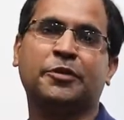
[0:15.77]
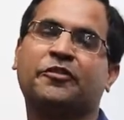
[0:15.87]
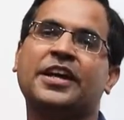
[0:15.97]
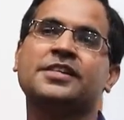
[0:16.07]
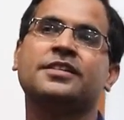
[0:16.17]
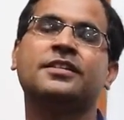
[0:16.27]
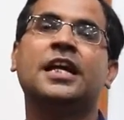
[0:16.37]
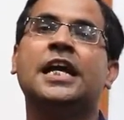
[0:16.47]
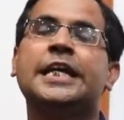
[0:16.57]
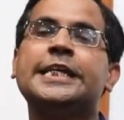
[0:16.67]
Professor,
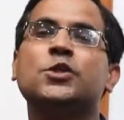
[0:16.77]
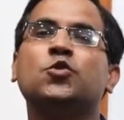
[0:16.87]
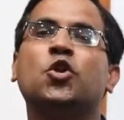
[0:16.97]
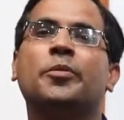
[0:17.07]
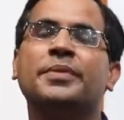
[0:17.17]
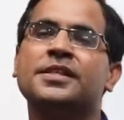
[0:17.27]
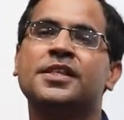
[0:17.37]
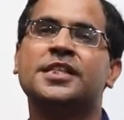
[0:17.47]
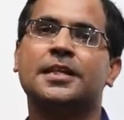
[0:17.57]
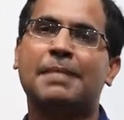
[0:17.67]
School of
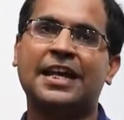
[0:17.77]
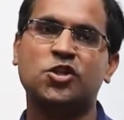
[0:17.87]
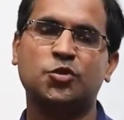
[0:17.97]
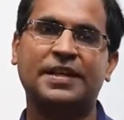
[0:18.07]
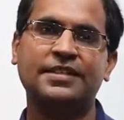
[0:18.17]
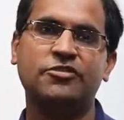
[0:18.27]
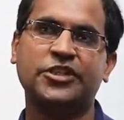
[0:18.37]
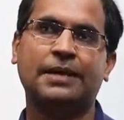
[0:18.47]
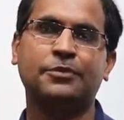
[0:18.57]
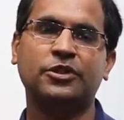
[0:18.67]
Business and Management,
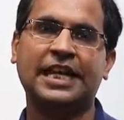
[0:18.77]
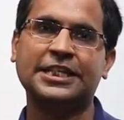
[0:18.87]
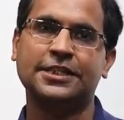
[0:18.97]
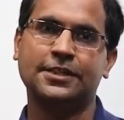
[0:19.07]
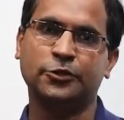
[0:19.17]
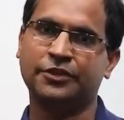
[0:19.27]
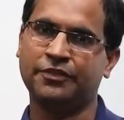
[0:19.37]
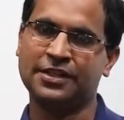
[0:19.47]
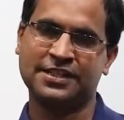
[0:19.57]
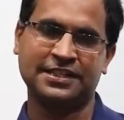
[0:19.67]
Jaipur National
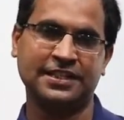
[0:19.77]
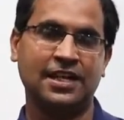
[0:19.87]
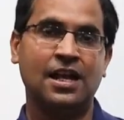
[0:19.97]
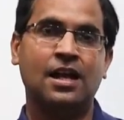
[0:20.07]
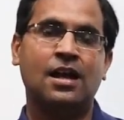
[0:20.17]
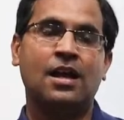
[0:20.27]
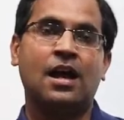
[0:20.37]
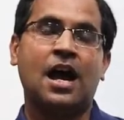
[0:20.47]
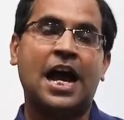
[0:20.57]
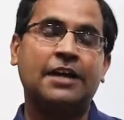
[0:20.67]
University.
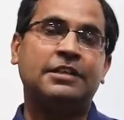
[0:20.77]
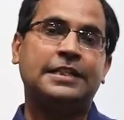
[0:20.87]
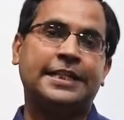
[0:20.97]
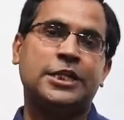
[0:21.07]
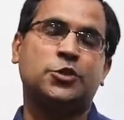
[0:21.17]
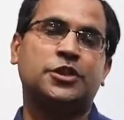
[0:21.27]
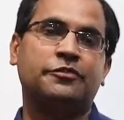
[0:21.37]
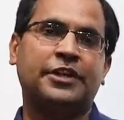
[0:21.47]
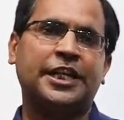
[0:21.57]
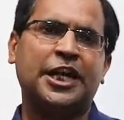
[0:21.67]
I will teach you a
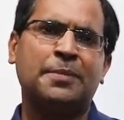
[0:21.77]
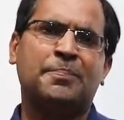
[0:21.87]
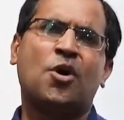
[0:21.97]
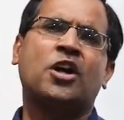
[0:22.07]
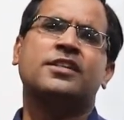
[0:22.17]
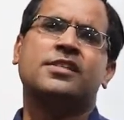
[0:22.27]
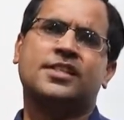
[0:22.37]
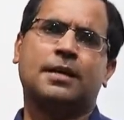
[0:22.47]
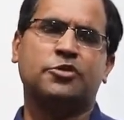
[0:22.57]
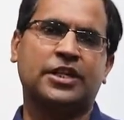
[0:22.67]
very important
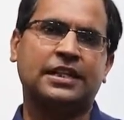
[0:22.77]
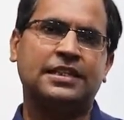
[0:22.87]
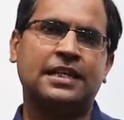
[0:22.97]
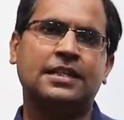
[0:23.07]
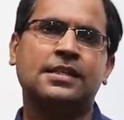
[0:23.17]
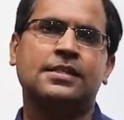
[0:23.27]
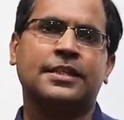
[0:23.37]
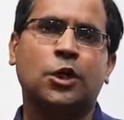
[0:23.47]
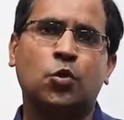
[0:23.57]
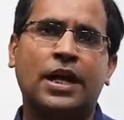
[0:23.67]
subject that is
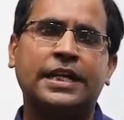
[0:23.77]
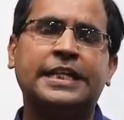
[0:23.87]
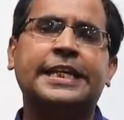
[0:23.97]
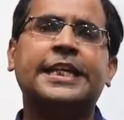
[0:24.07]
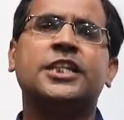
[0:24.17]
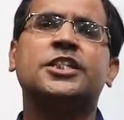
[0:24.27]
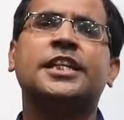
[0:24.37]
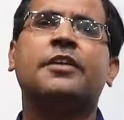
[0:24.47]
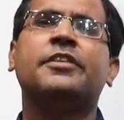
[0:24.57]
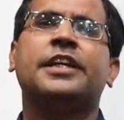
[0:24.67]
required in each and
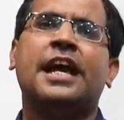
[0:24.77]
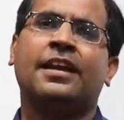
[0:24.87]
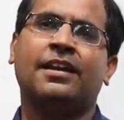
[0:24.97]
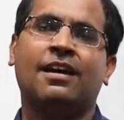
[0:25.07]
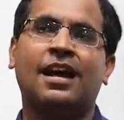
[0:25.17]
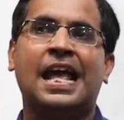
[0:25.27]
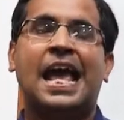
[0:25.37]
every arena.